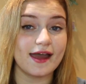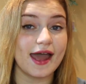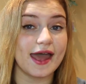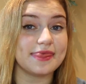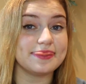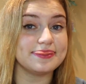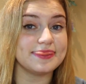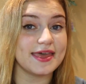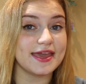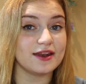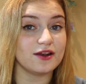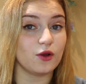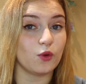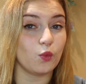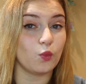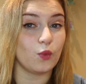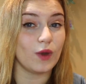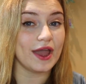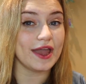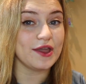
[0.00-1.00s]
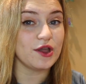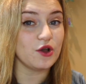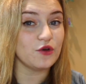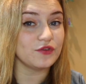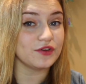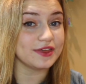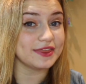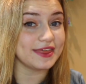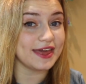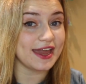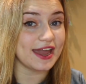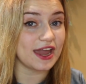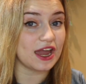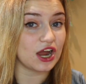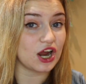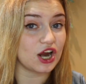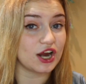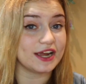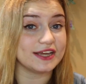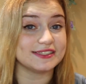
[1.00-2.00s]
and then way over
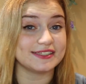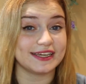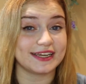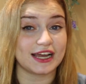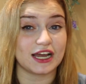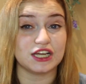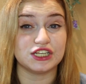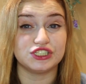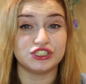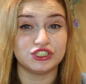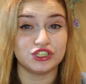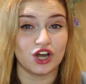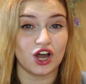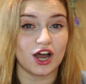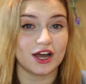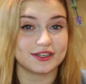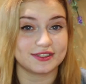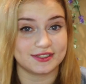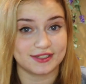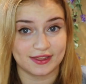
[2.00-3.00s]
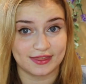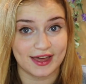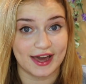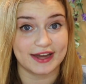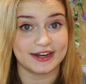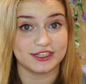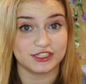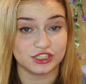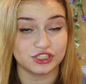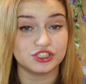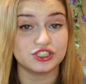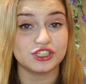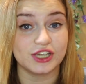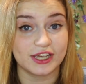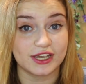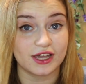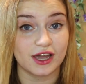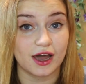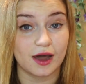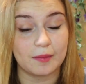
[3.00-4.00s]
there is like a dot that is
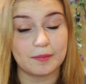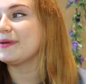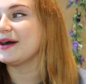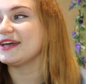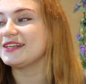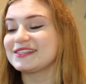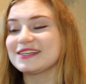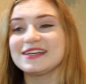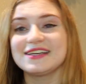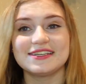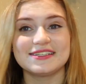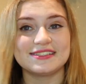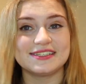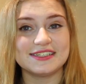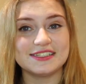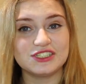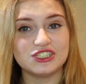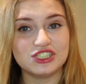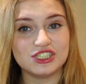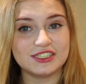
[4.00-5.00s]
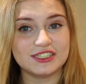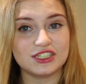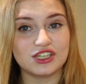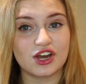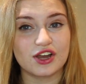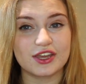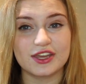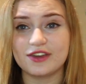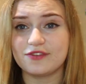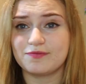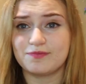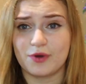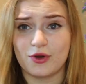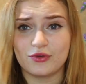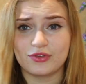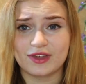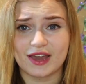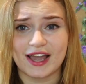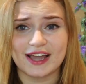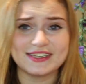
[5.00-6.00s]
Jacob. But since she did not give
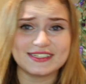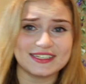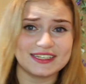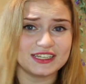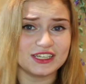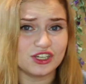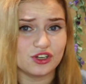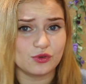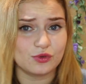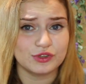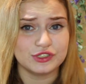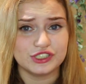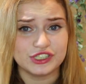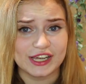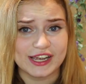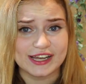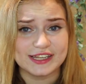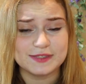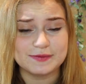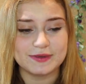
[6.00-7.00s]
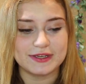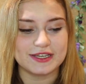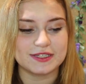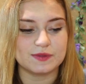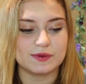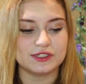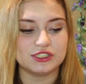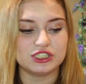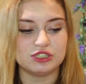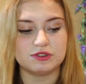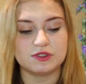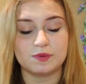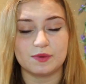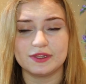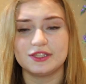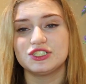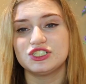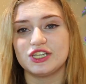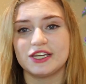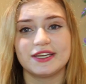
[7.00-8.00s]
both guys an equal chance because when she was
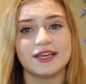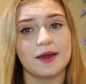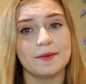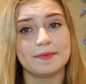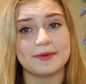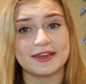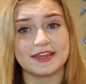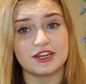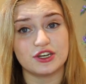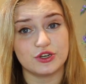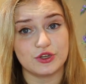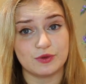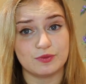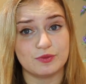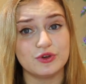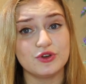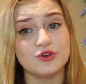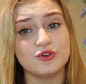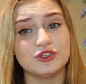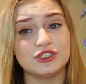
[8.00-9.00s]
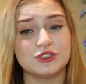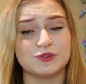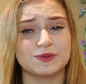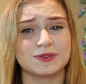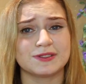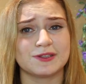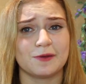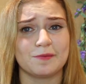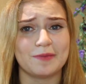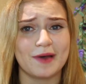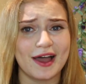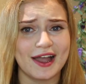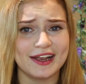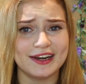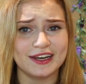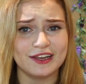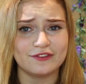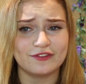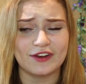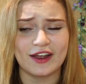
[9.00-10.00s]
with Jacob in New Moon, she was still
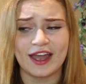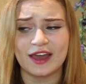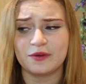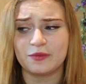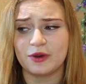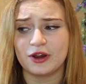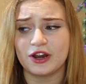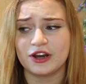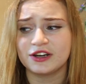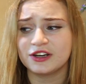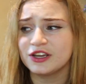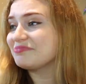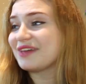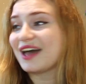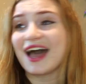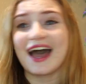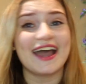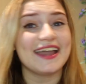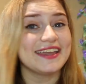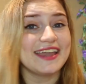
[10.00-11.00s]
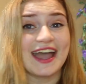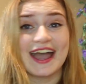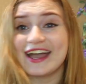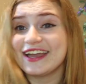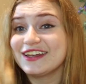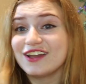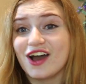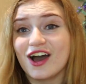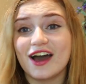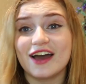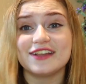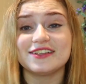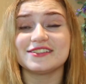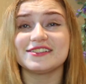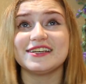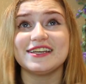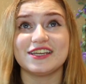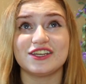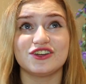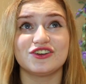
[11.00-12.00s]
pining for Edward, I cannot
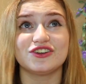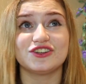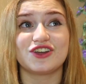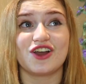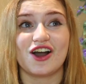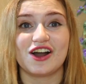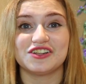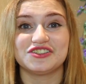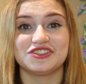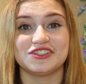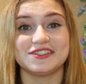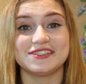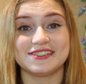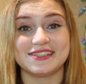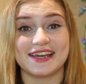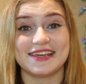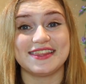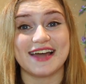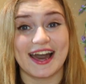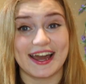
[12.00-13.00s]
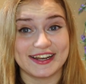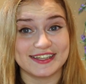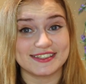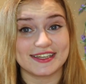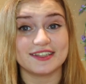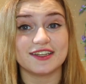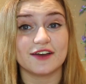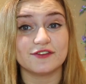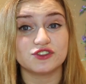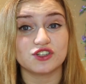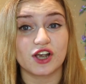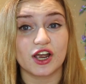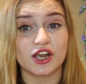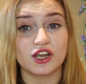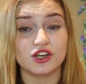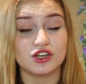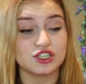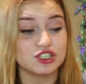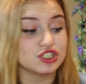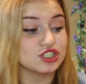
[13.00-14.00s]
in good conscience say that is a love
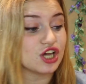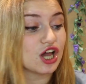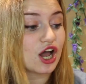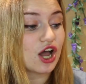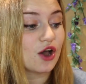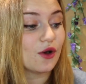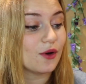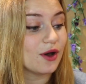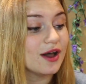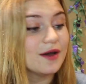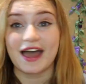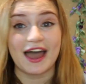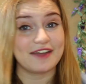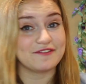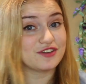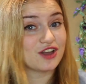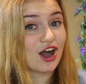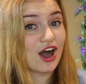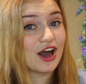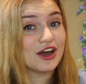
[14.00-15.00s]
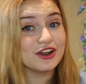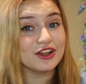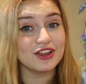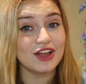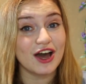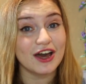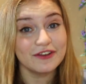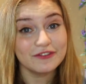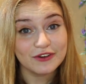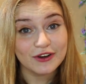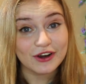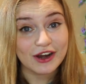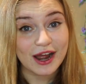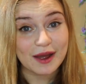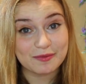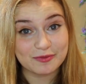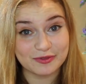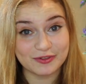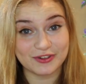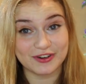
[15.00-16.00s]
triangle. So I've gotten a lot of
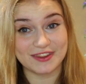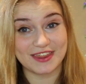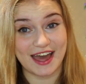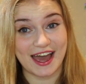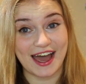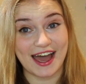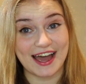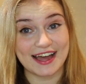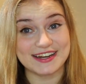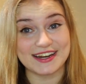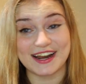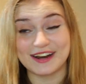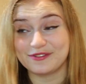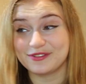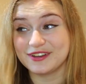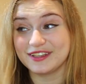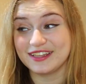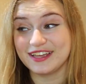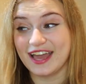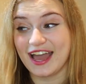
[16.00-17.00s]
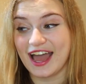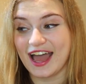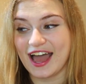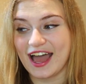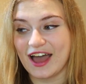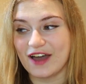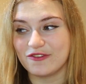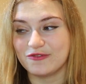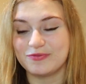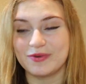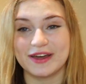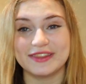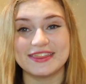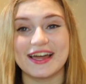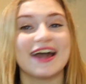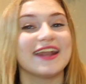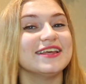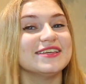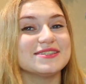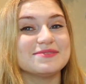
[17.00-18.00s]
crap for that. I really have, but
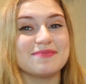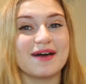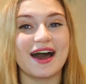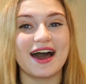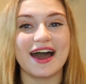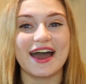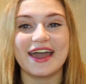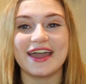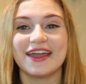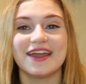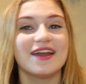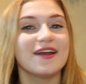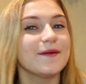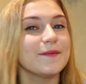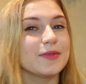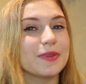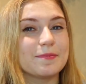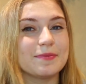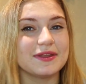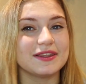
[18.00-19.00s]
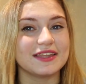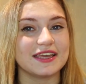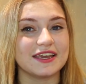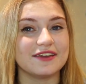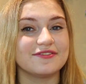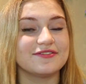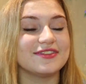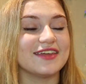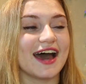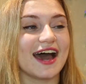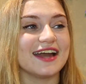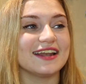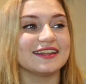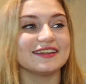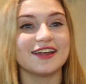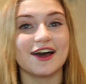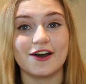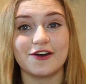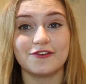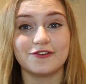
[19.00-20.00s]
that is my belief that
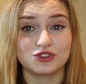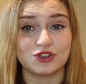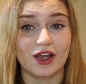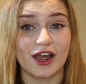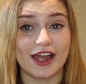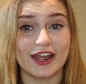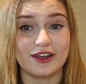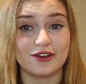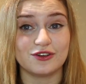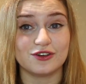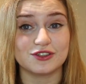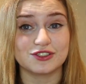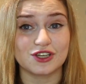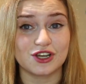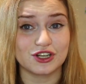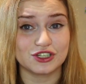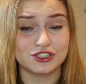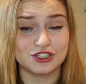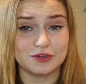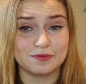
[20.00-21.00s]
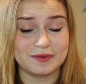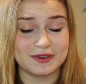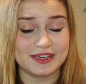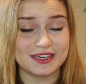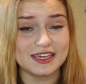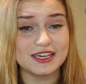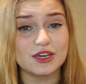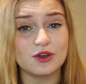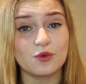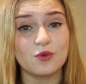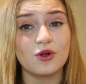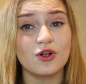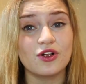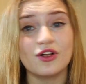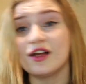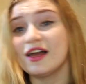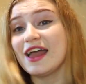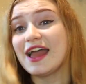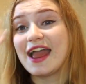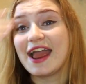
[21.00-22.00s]
love triangles are should be equal